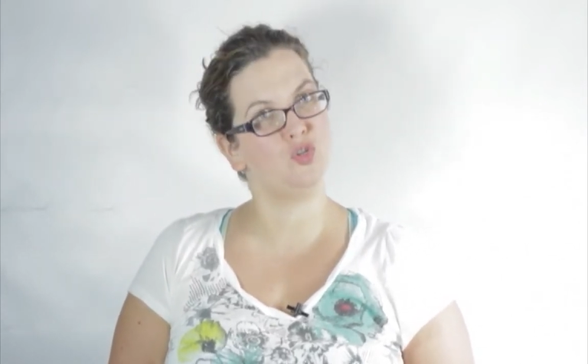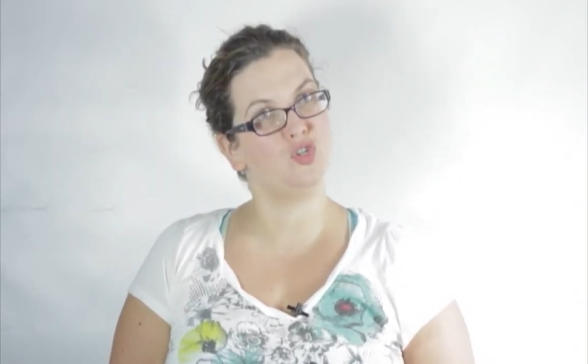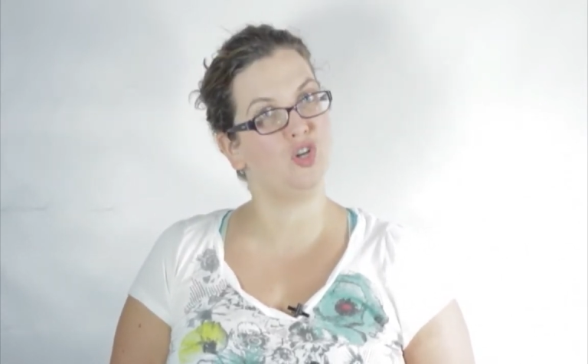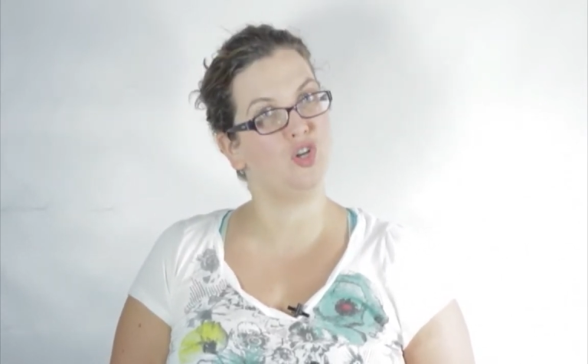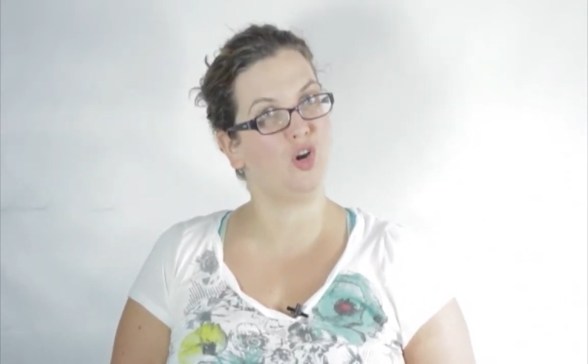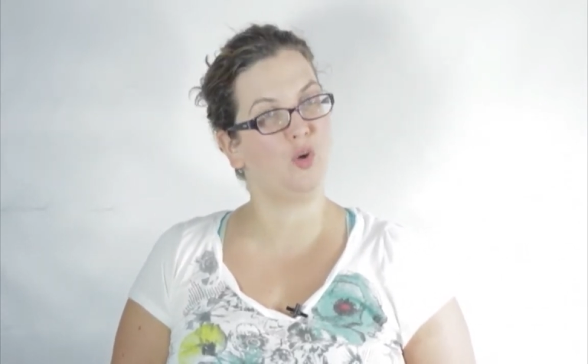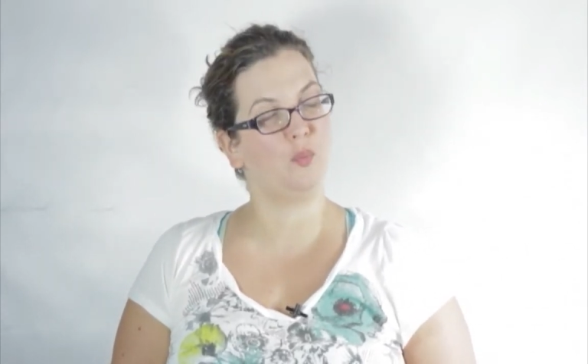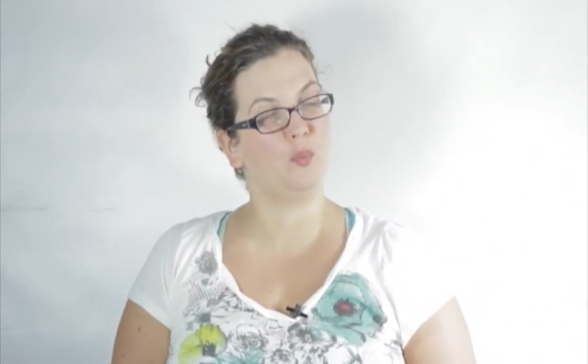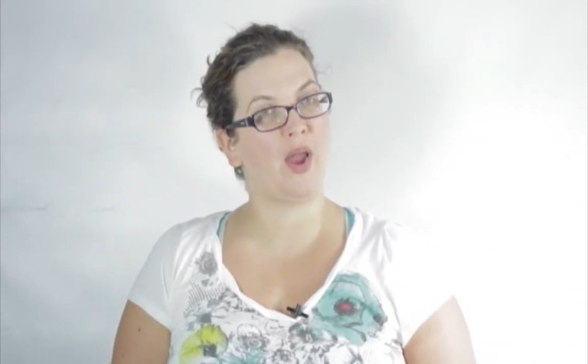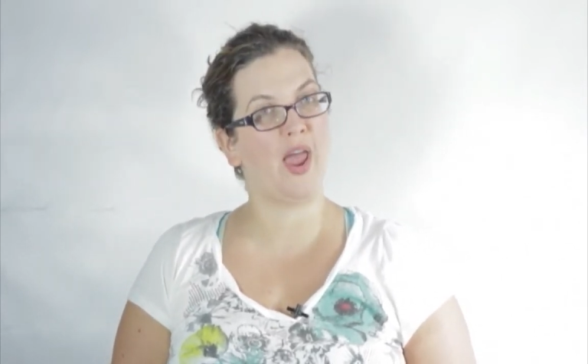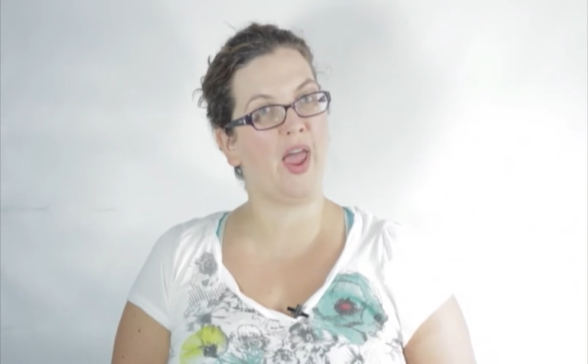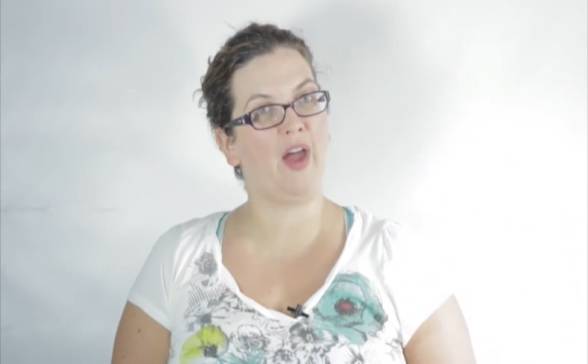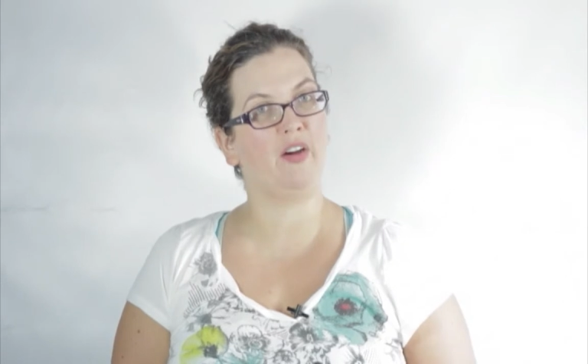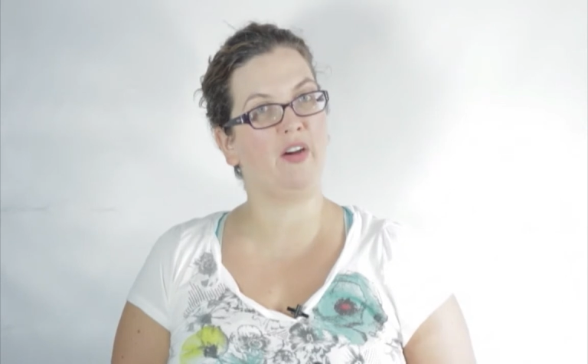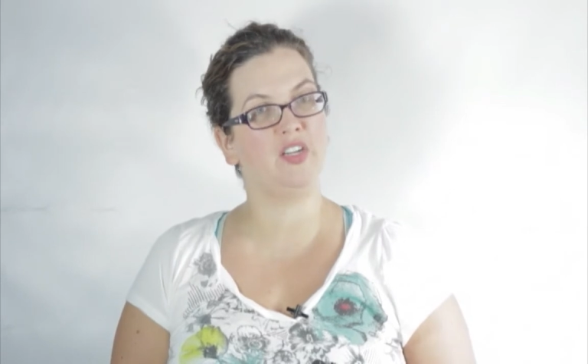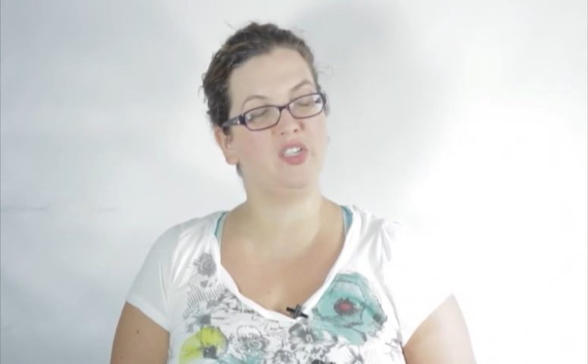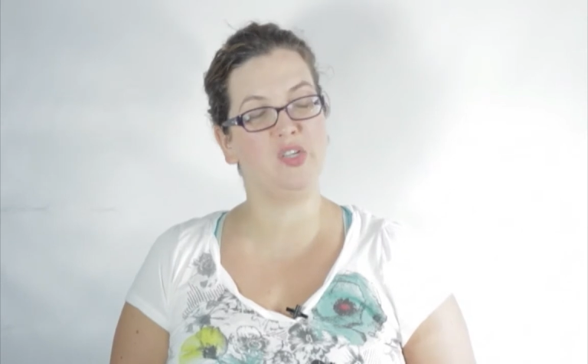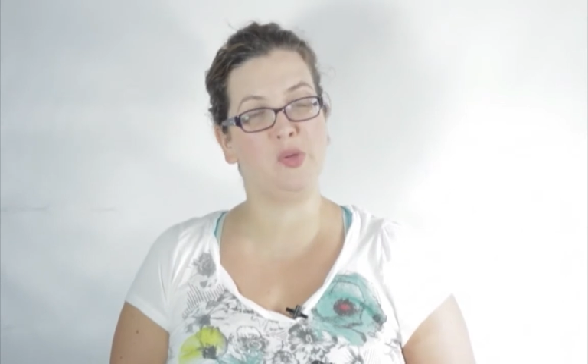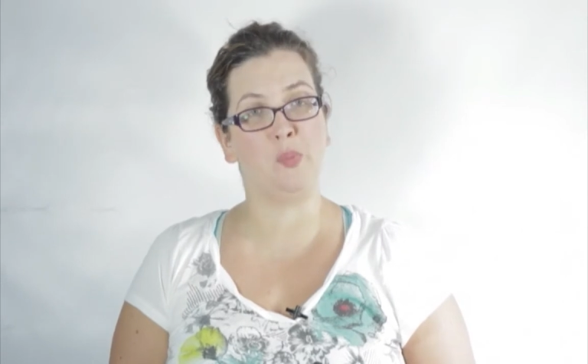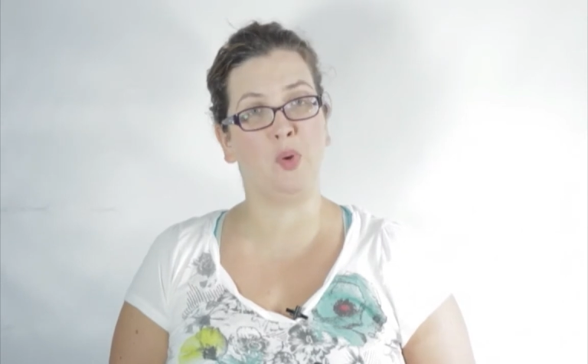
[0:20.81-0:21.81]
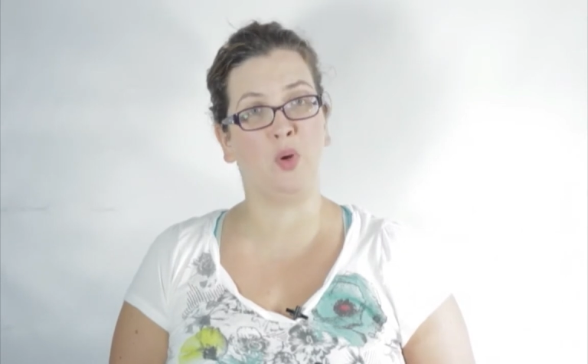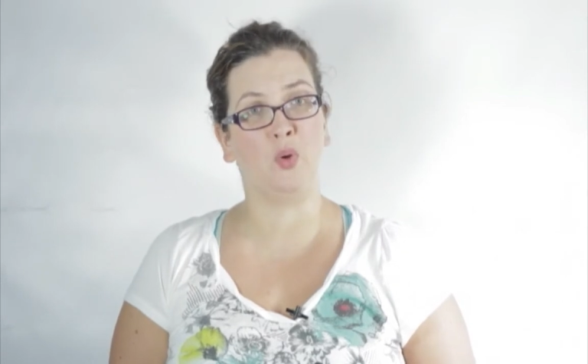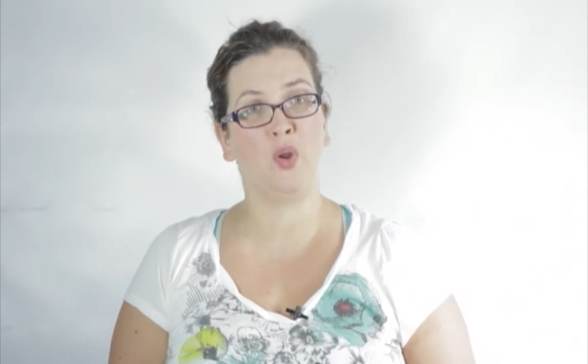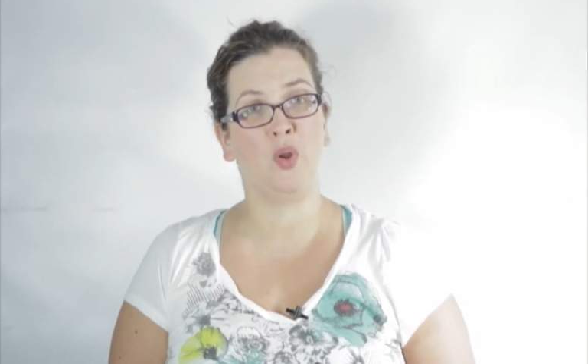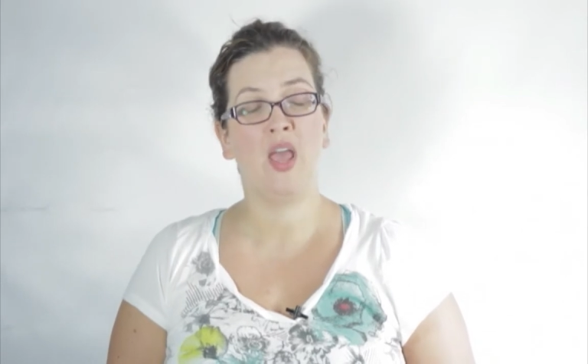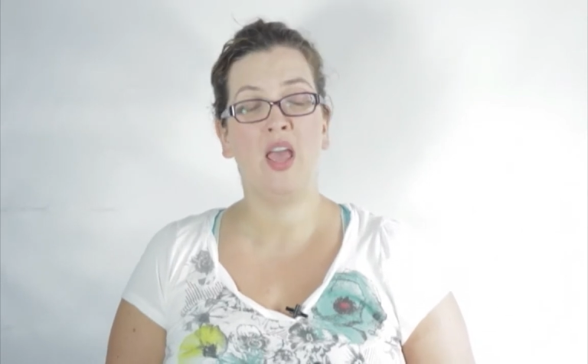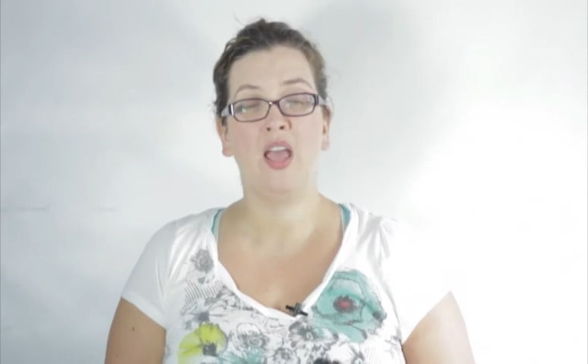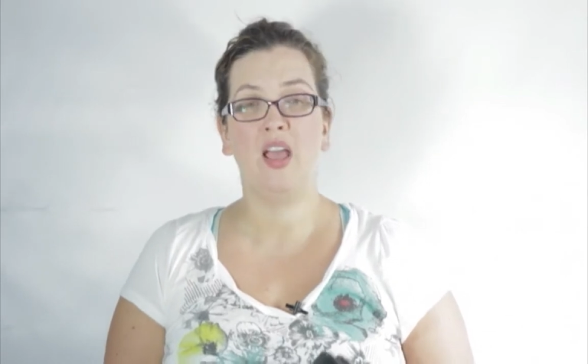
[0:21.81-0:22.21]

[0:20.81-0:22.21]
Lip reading: shutter priority mode